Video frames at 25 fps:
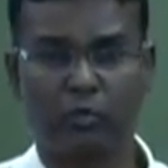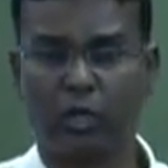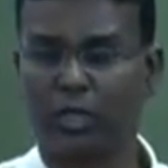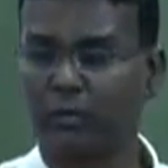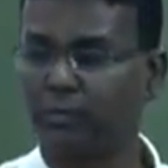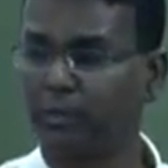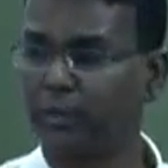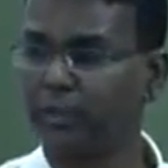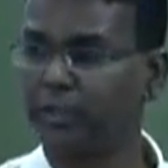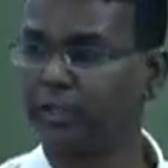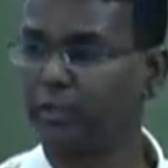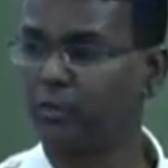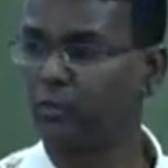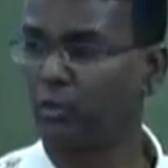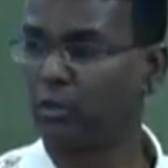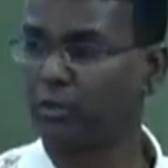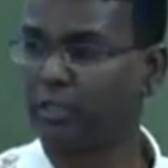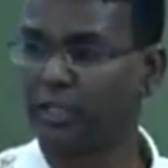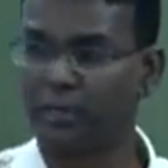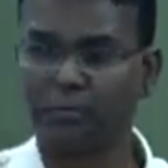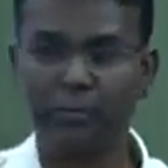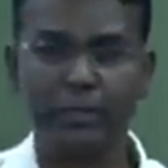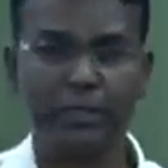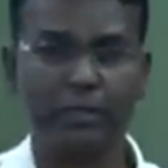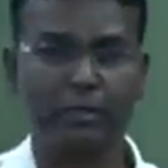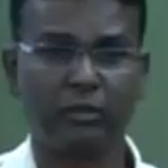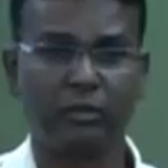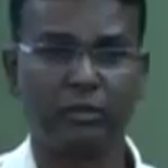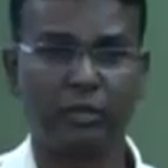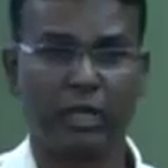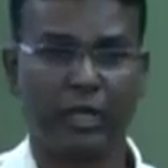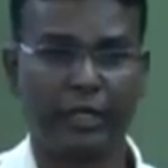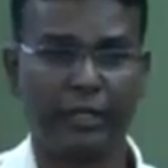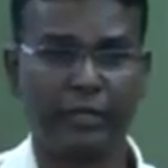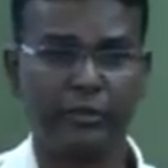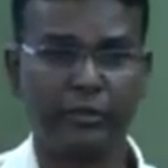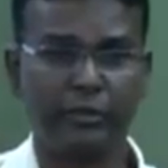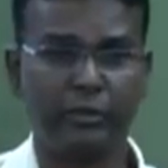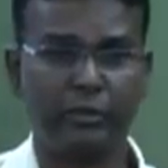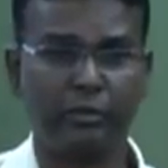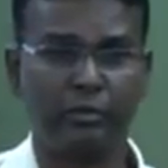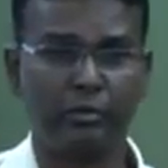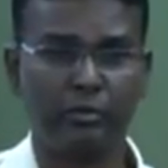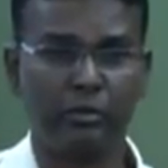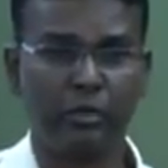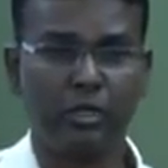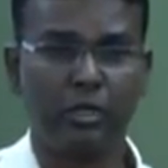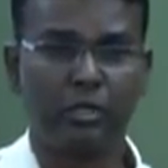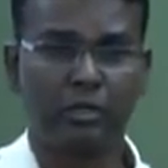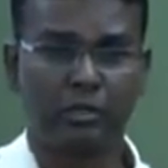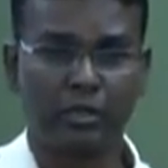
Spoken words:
One patient was admitted in the ICU.